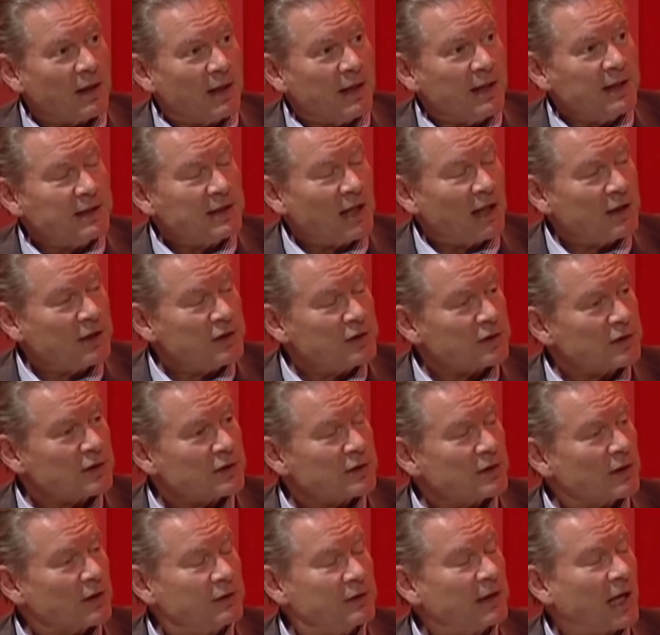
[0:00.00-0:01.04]

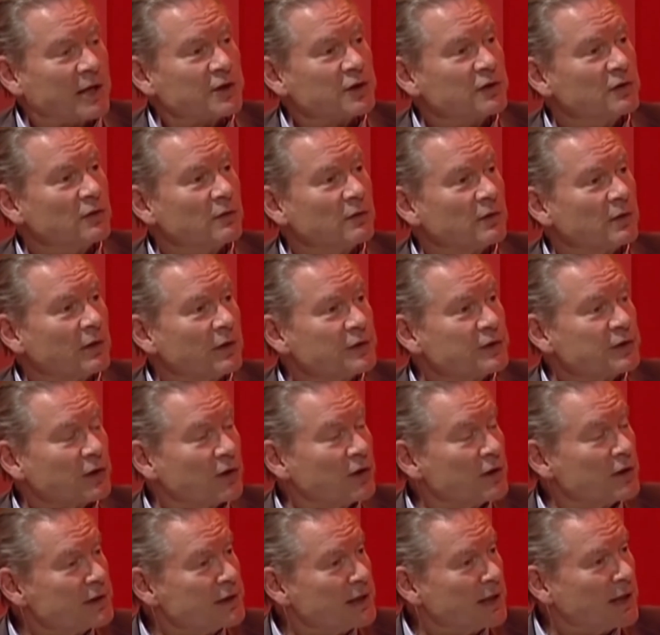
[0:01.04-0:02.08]
Intelligence, National
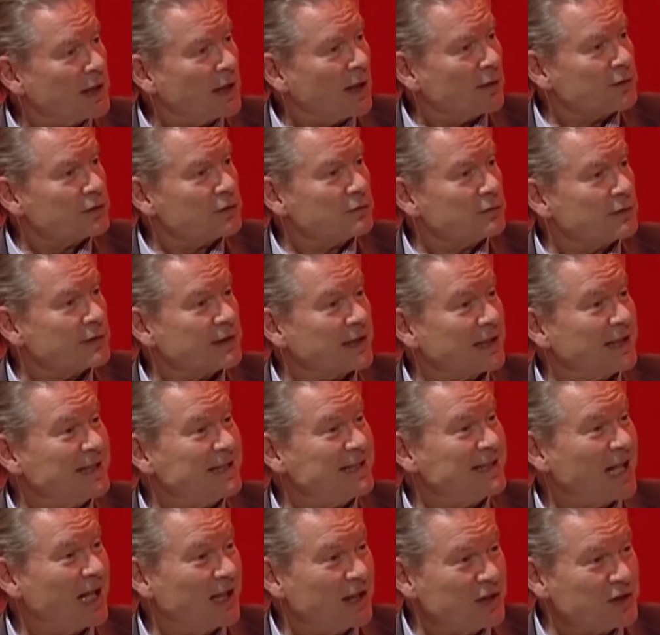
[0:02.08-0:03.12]
Security Council's
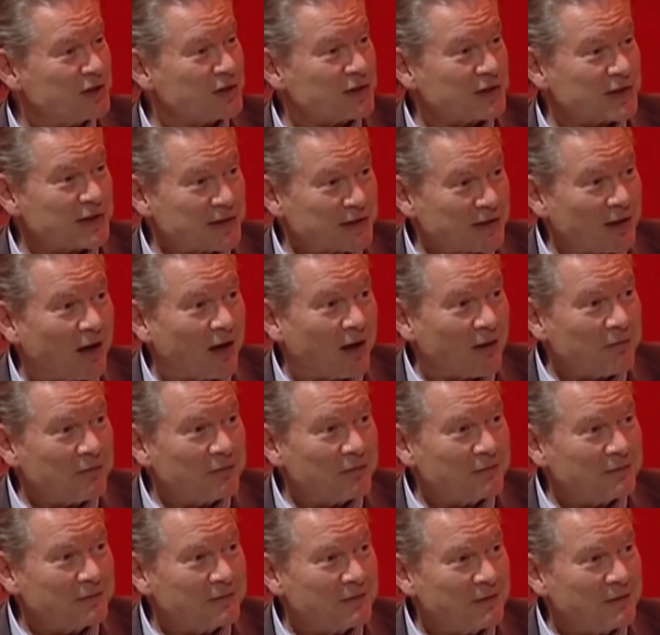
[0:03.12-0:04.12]
intelligence staff.